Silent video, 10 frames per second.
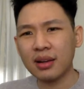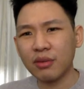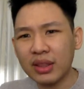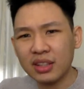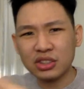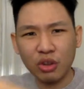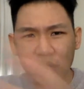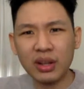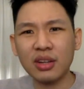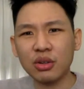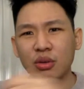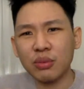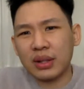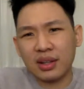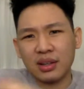When the story, you know,
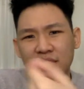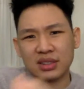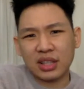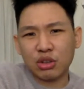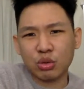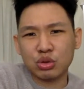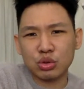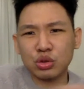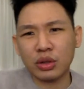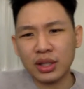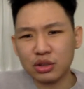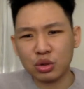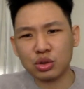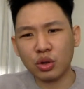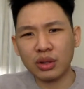when they start to chuchok here,
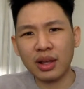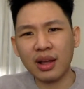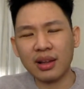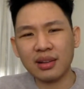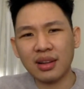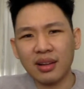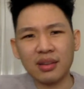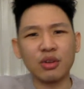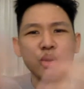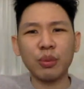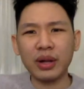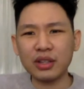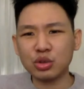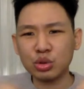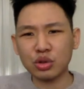chuchok there,
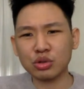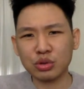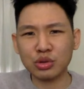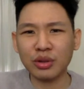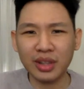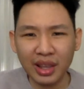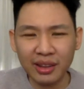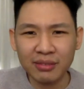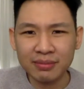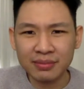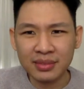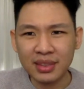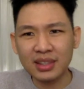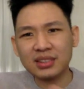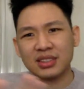globally chuchok already,
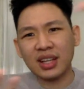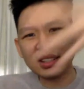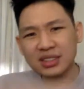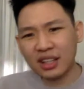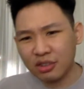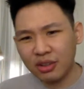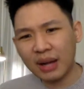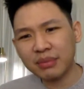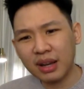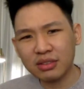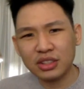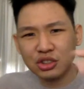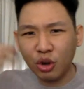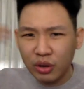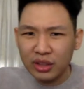the case start to come down, the
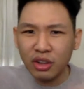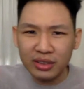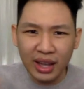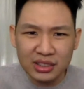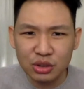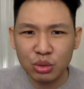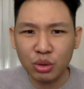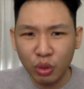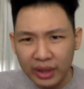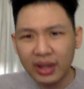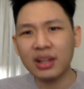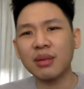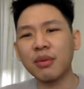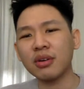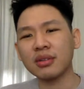story not nice to goreng
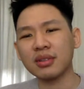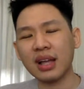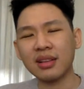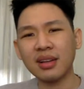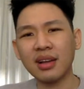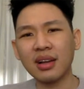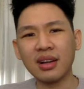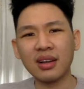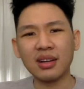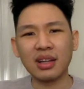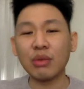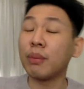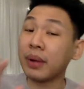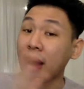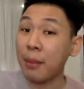anymore, then it will
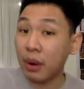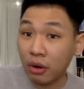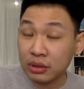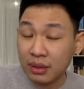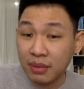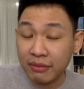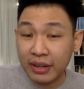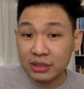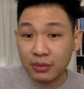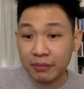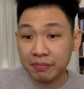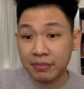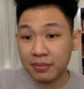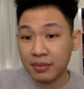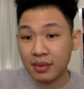become a long-term investment.
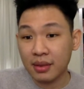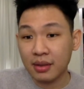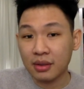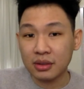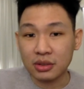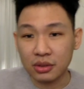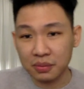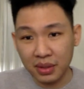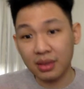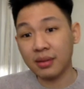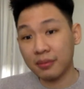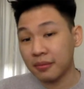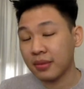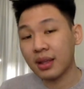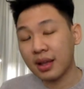And
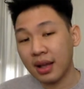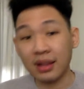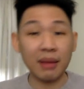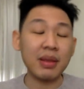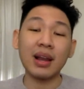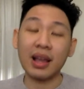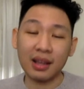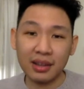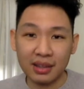I mean, like